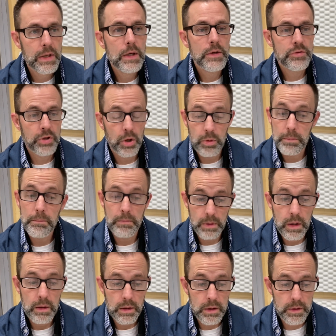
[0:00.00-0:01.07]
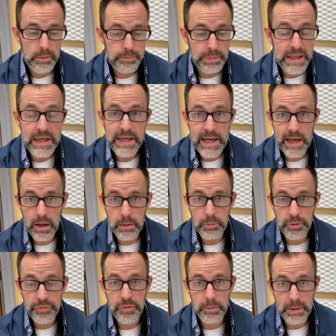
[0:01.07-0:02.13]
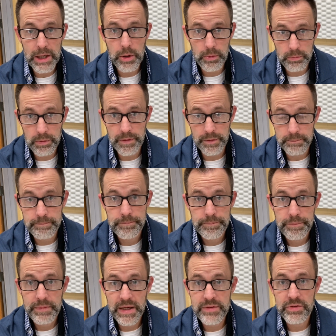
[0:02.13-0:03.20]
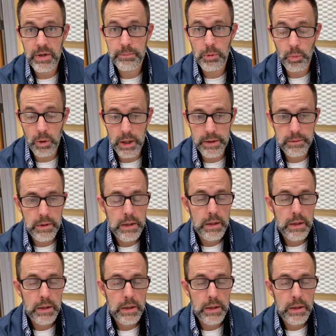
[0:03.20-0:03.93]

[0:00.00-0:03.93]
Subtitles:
So being accountable for my own rhythm, that's number one.